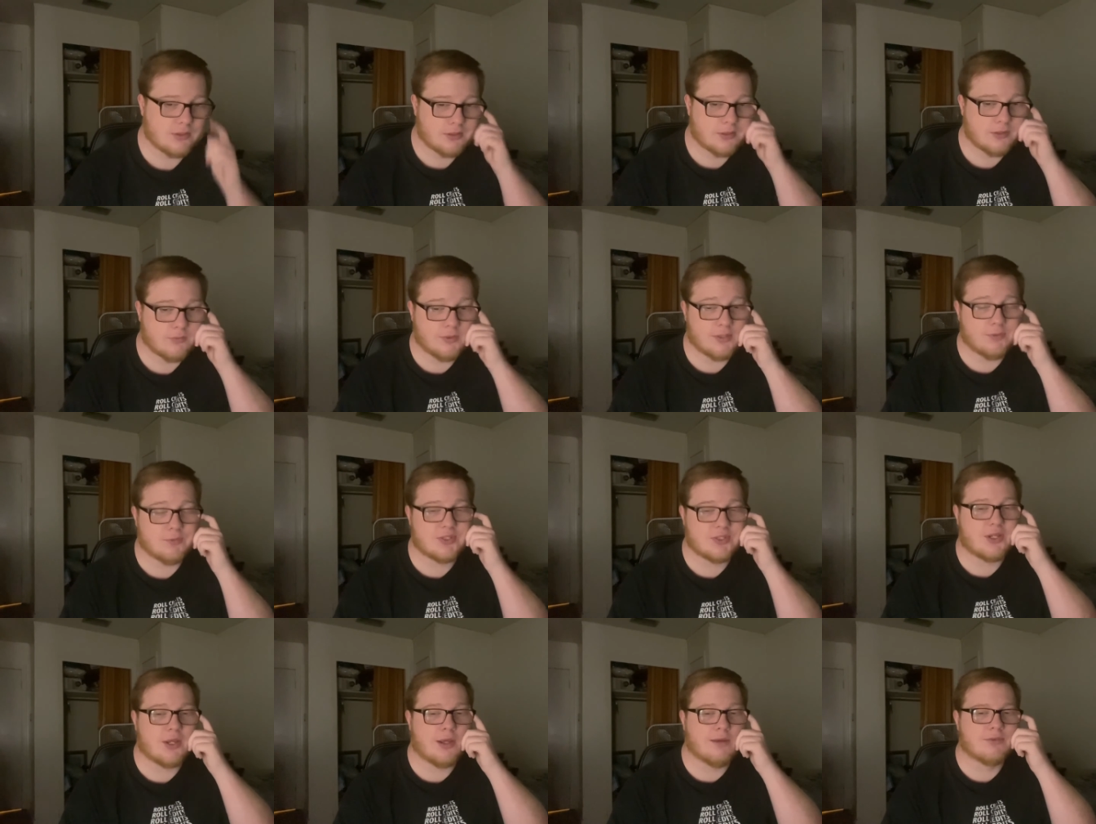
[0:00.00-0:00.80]
When it
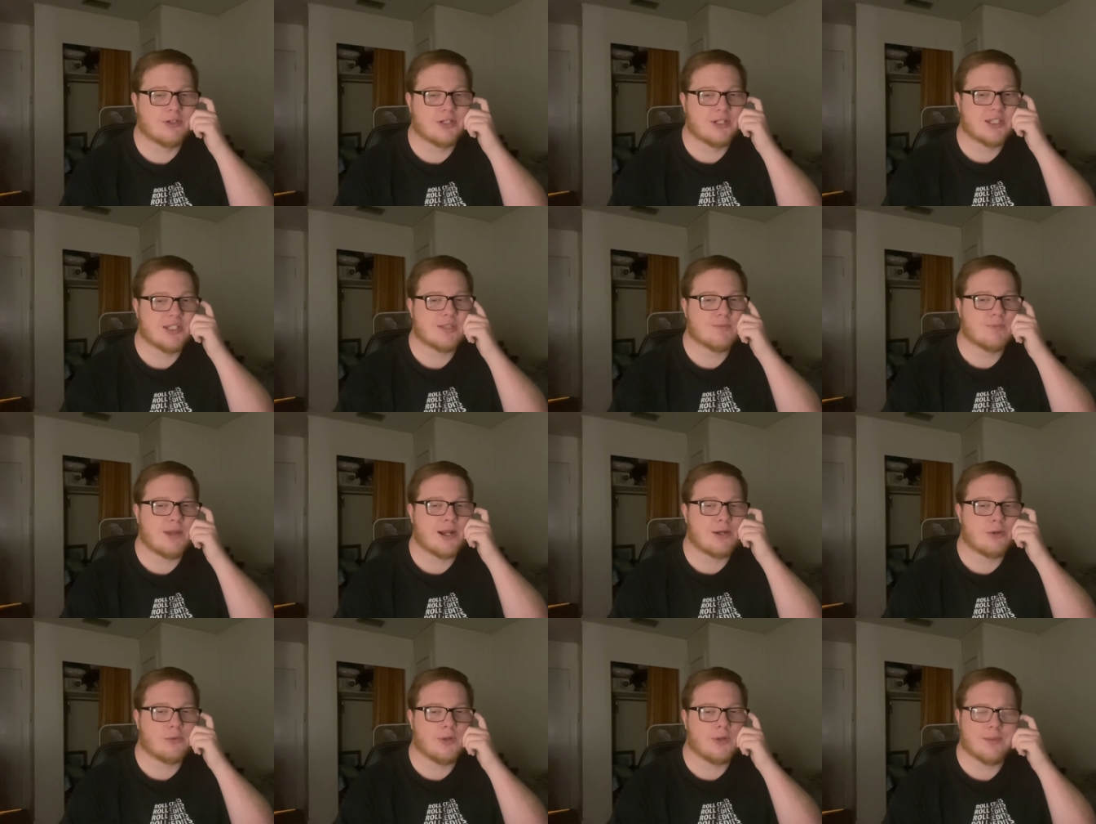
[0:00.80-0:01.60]
was covered in
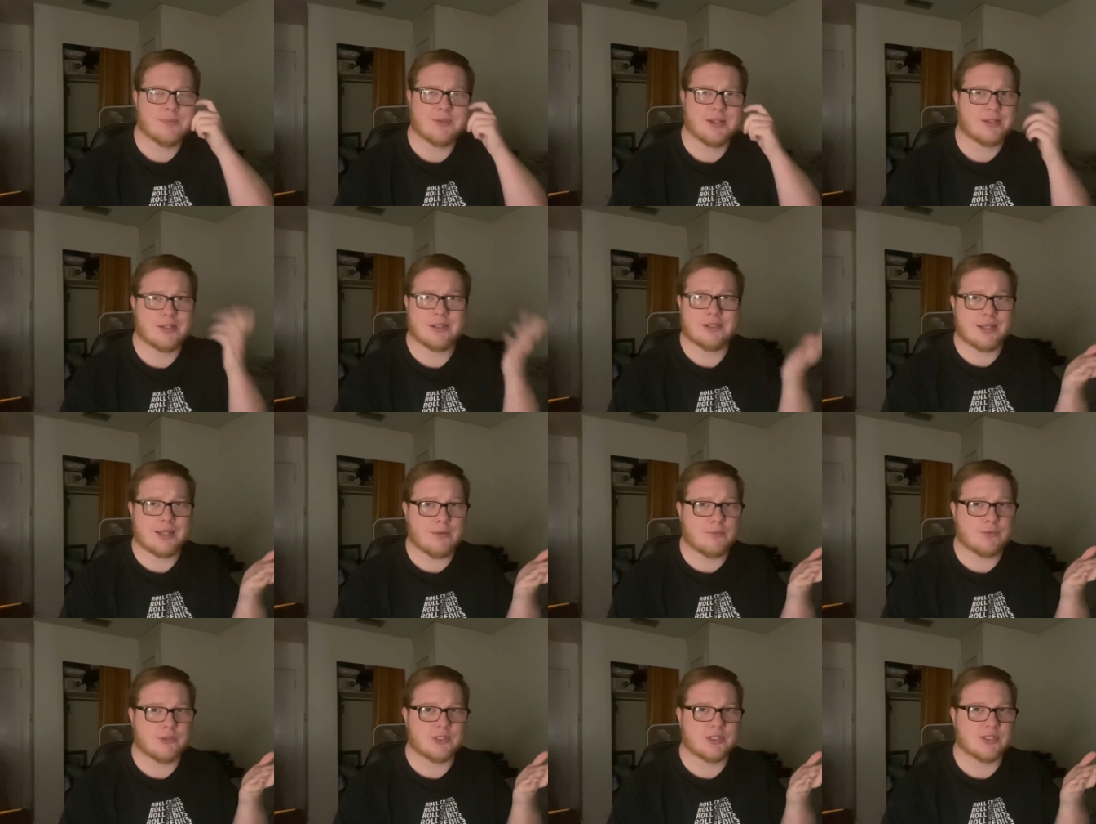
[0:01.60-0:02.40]
spider webs, I thought
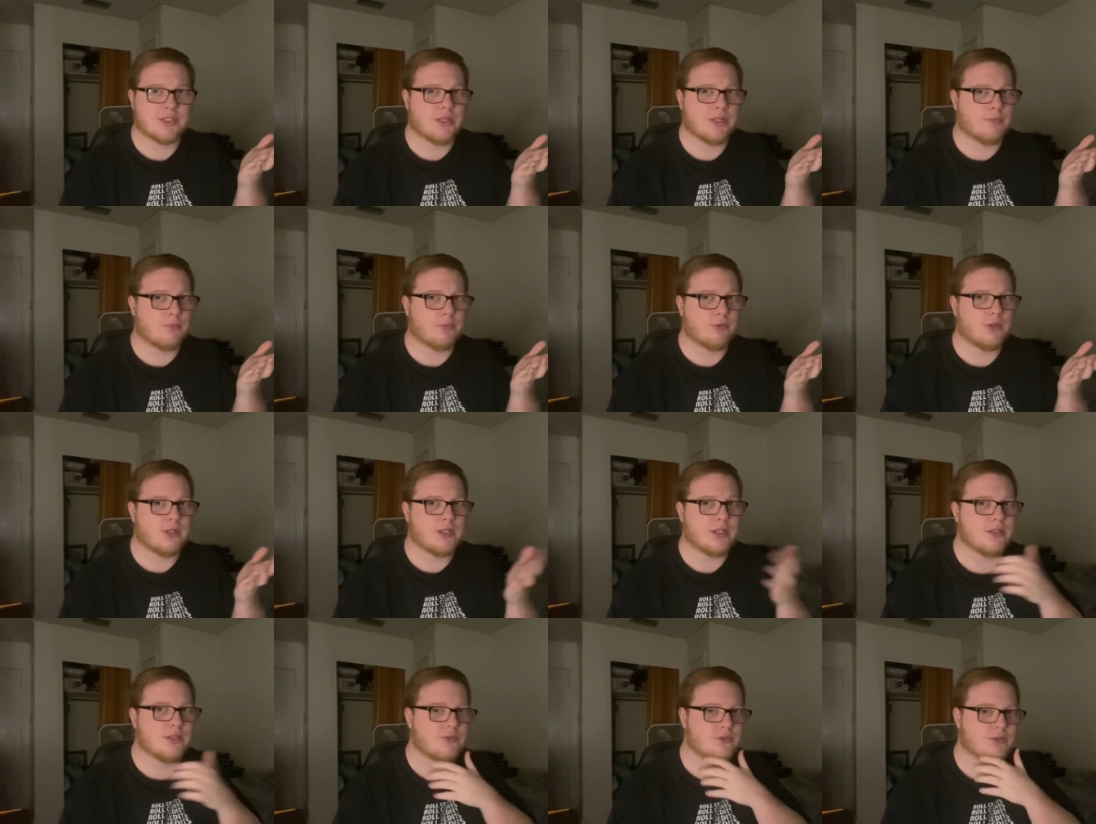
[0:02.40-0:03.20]
that was a
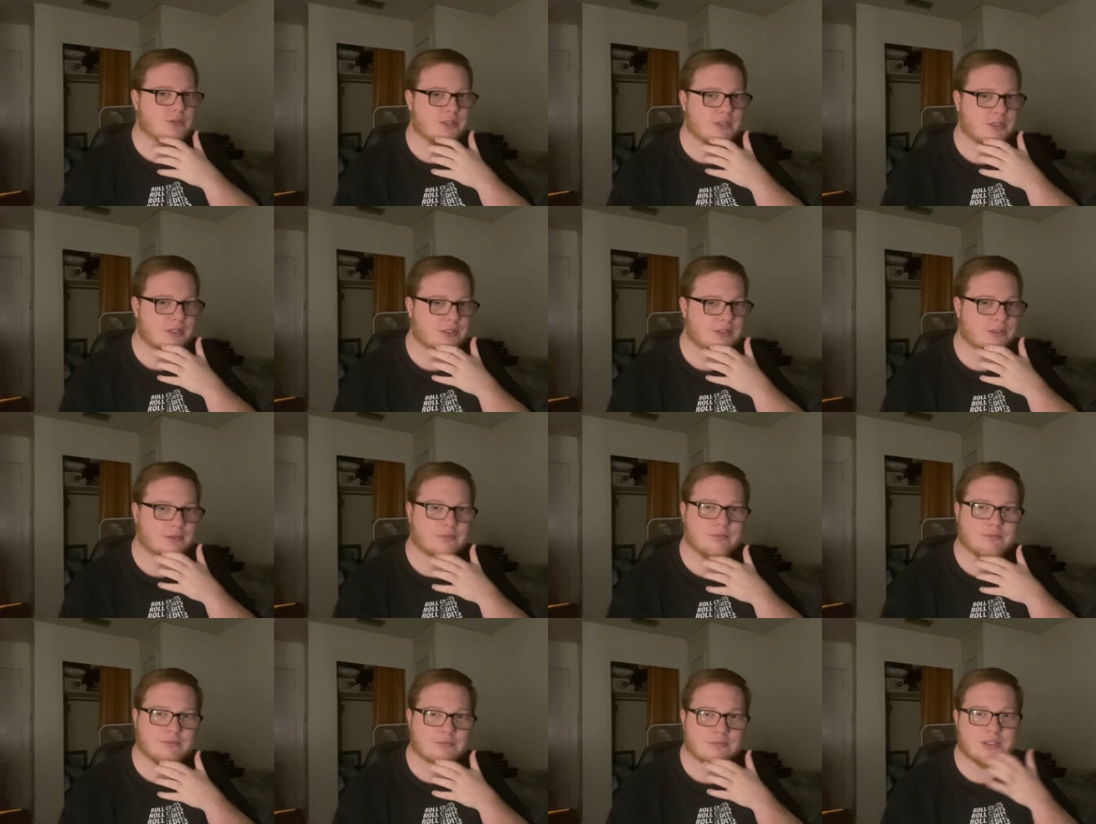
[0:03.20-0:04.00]
pretty interesting,
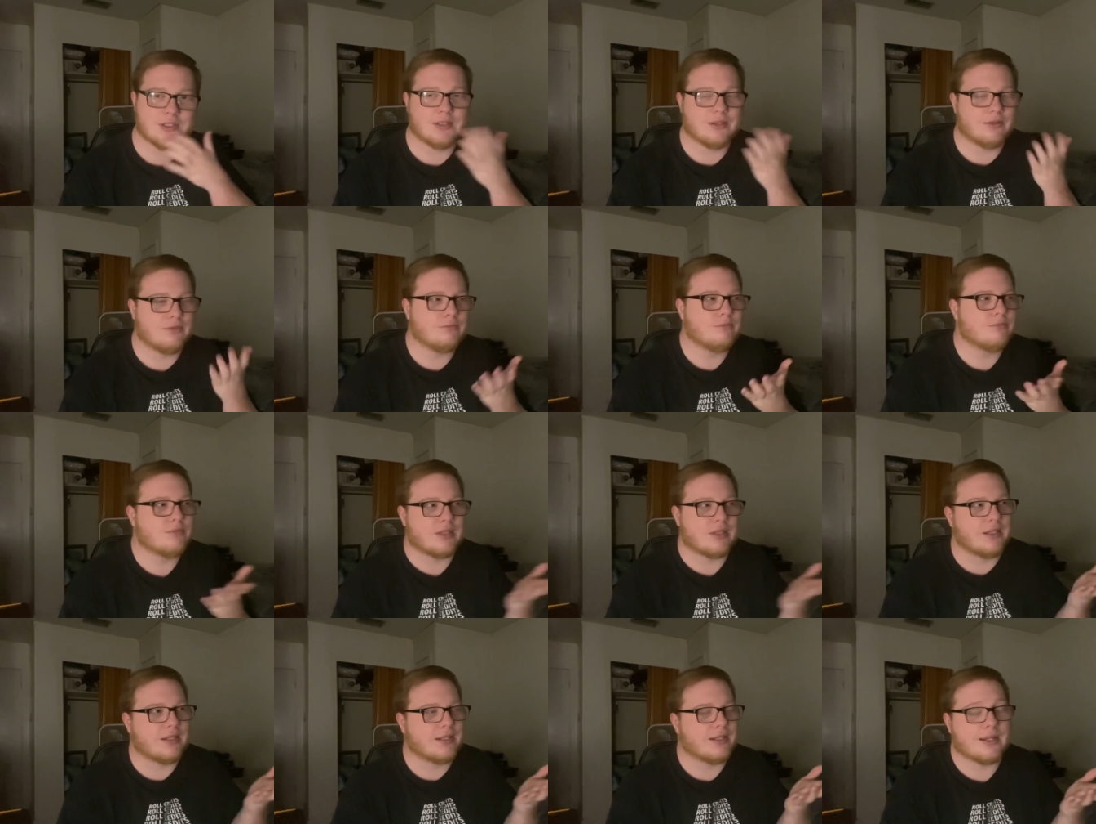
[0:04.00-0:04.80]

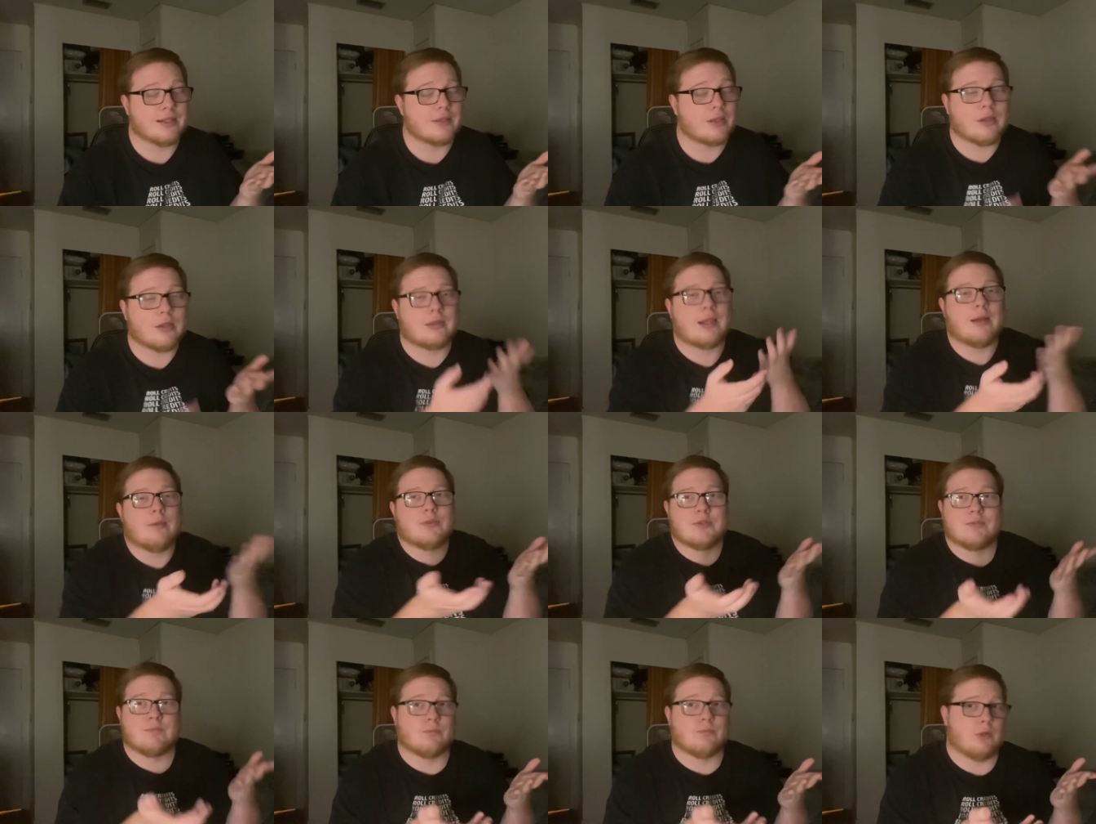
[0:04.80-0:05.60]
thing. I thought that
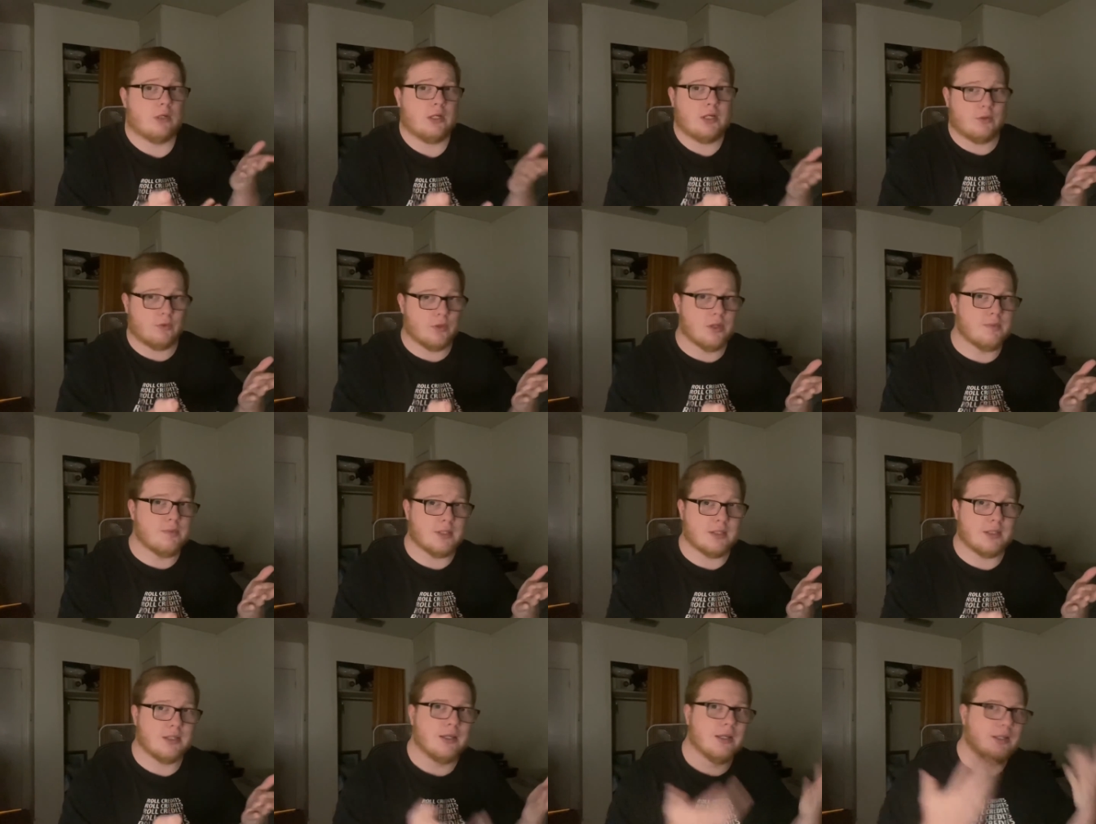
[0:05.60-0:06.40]
was pretty
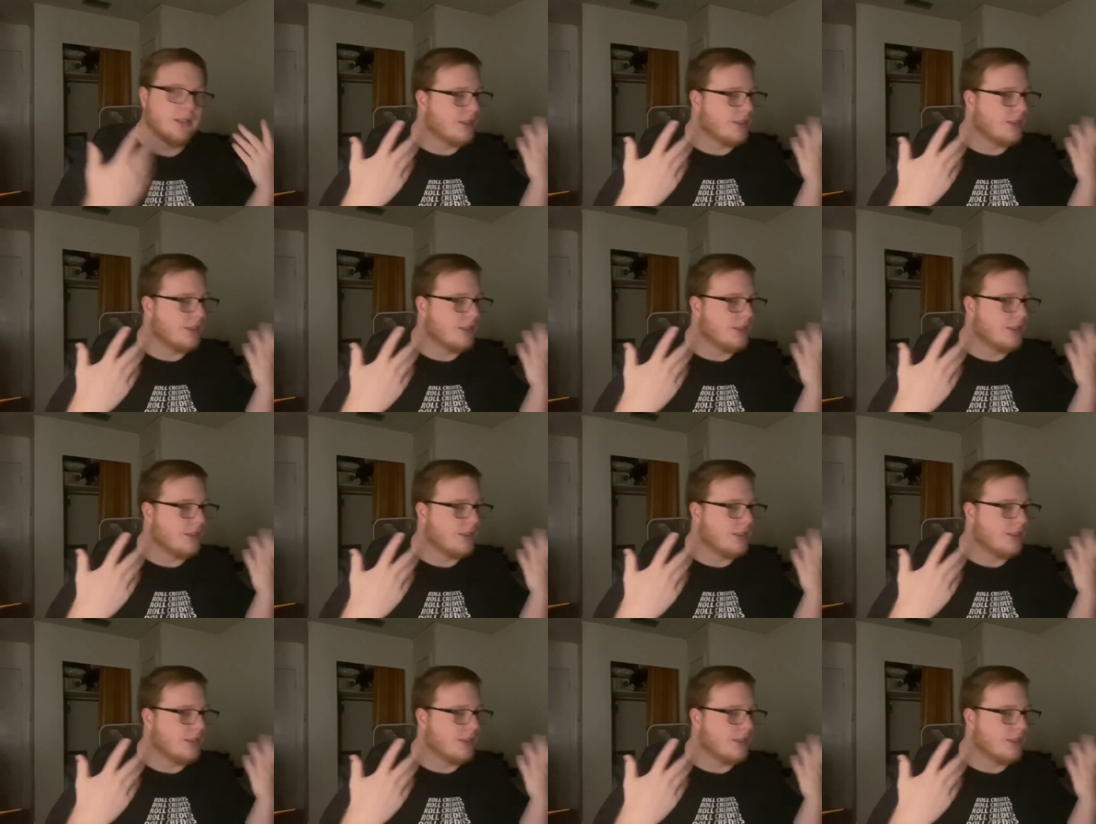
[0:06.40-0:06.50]
creepy.